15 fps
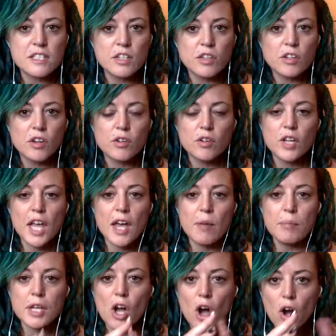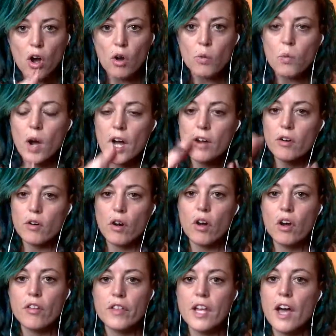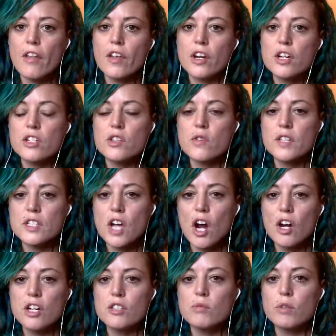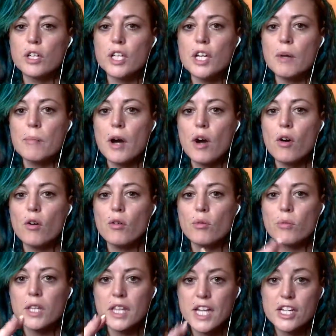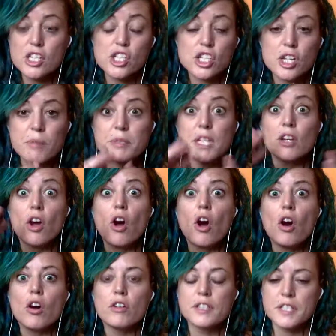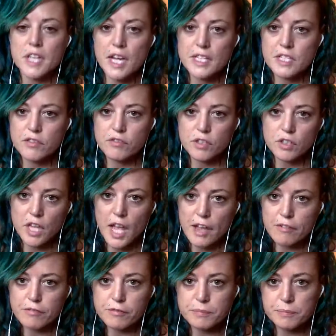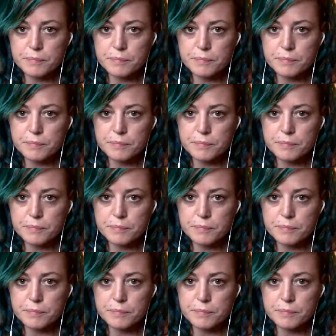You can't be all one or all the other. So this card is really about relationships in all sides of your life.